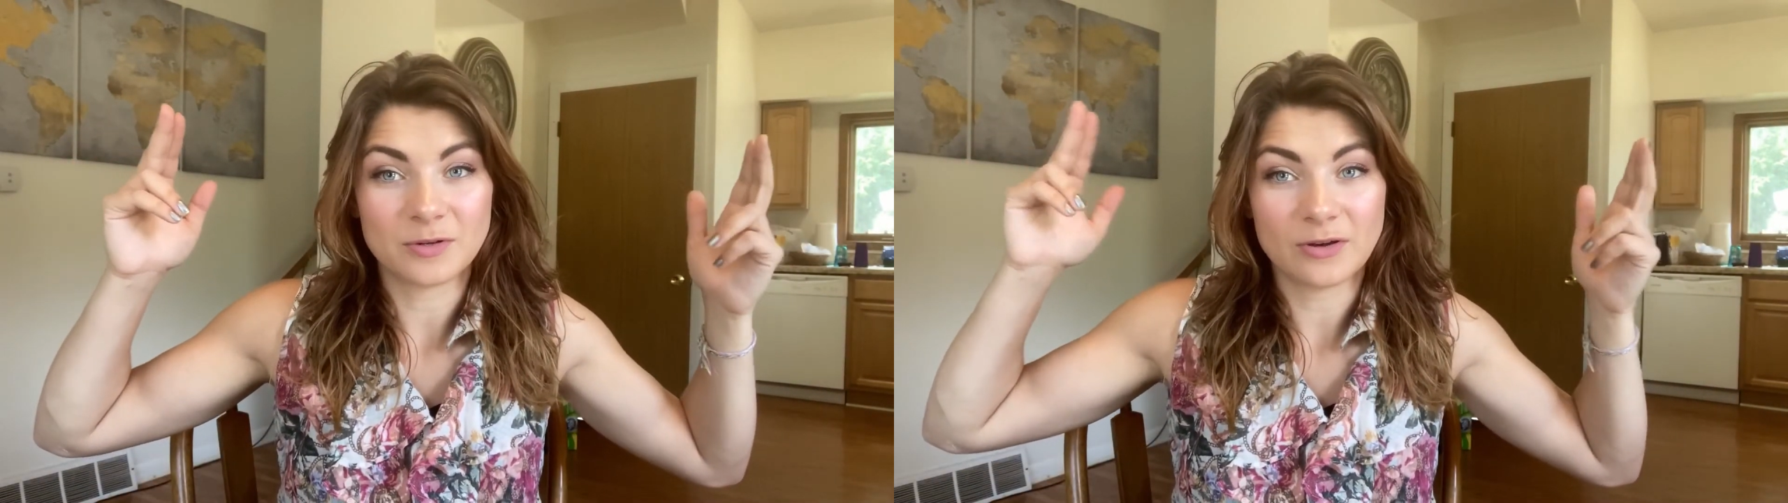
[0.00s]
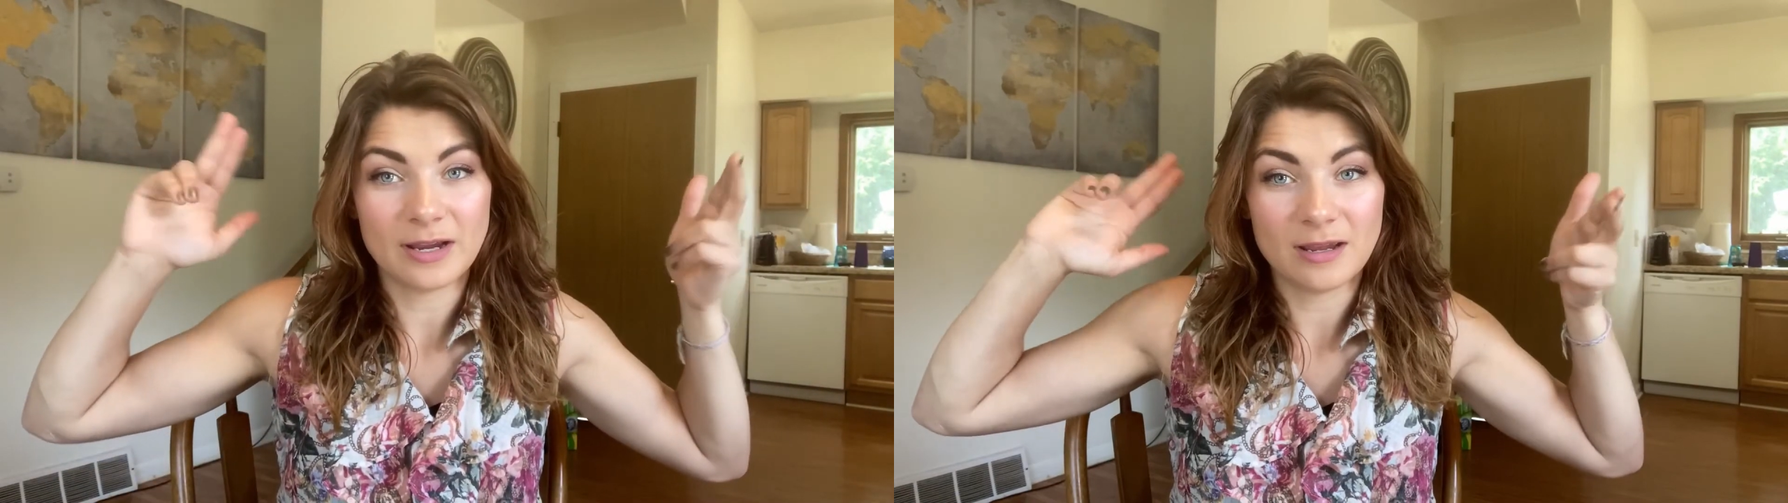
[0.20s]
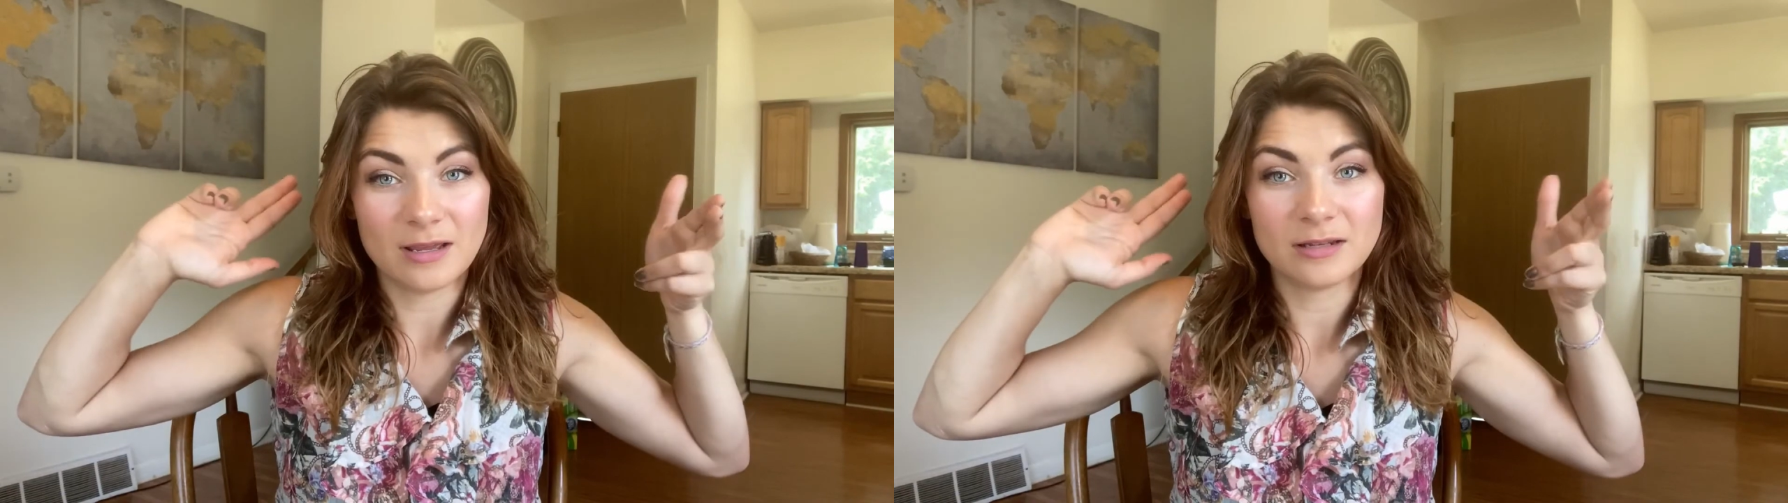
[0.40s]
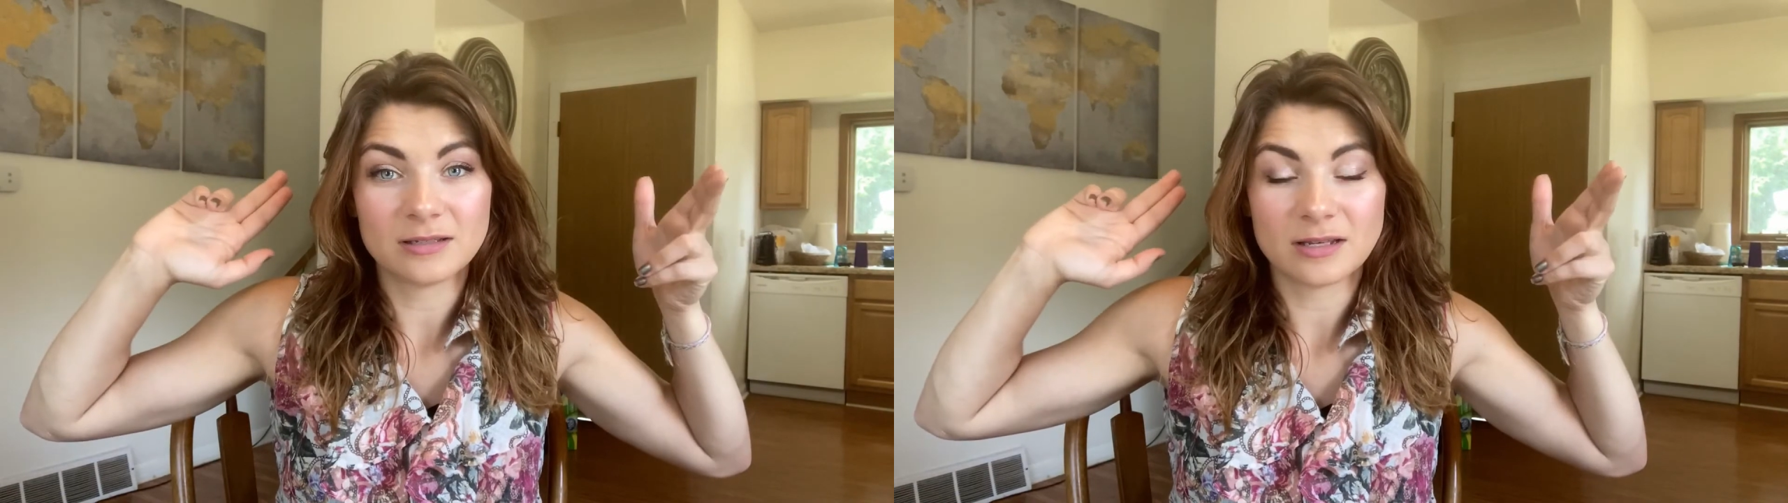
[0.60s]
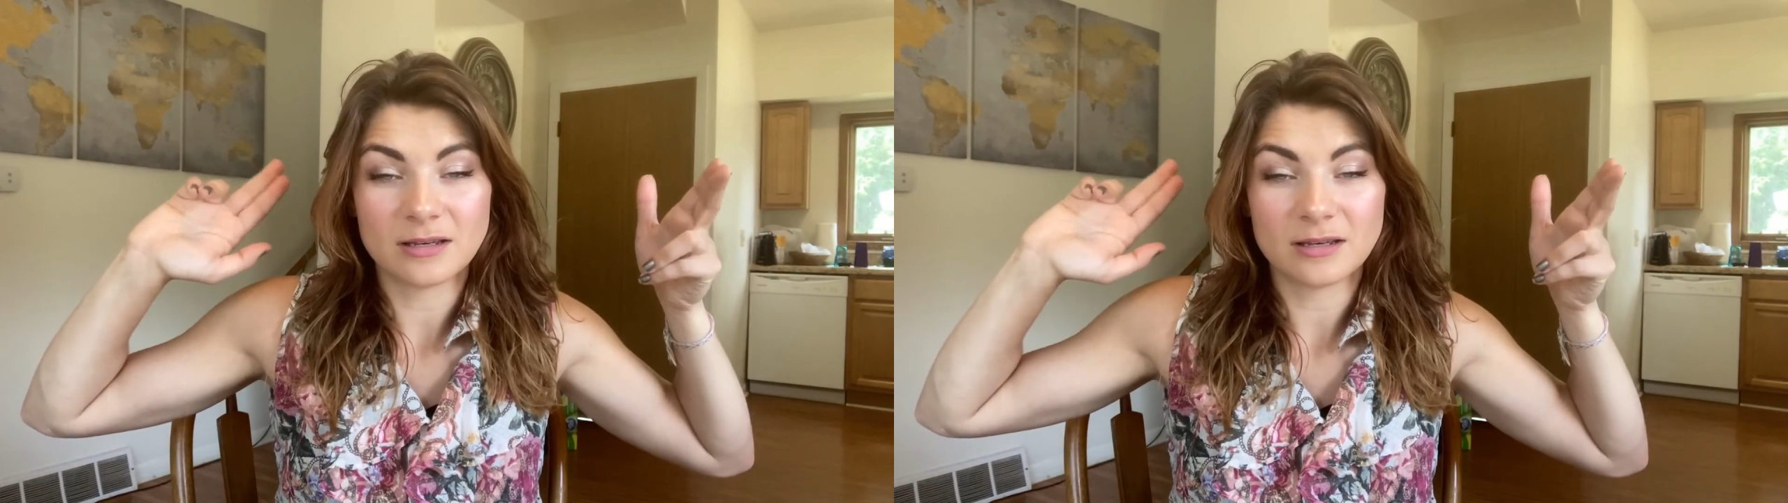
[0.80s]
great,